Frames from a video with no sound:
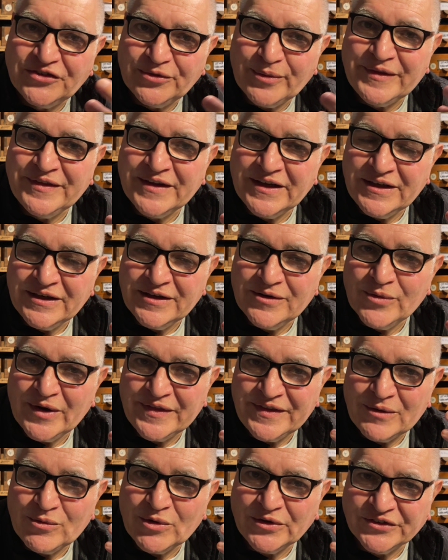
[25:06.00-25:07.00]
when they
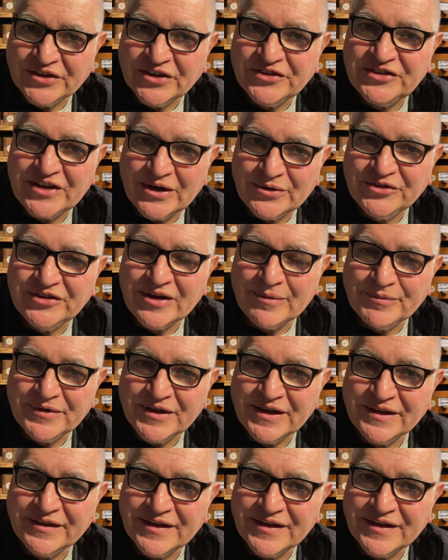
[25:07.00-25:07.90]
want to sell something,